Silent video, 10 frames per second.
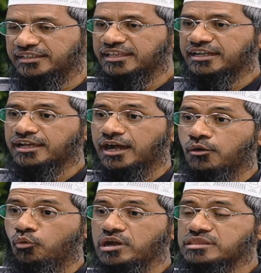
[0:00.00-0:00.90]
that
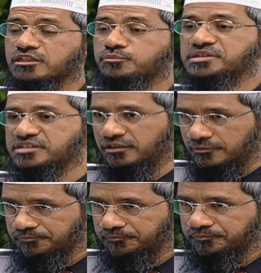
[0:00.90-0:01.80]
avoid suspicion,
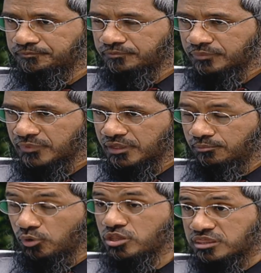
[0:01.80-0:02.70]

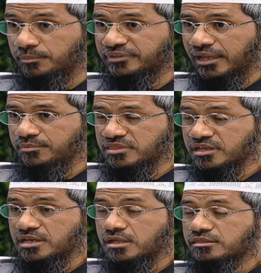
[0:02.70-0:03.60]
because sometimes
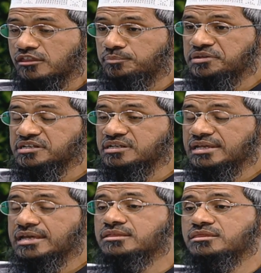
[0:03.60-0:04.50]
suspicion is a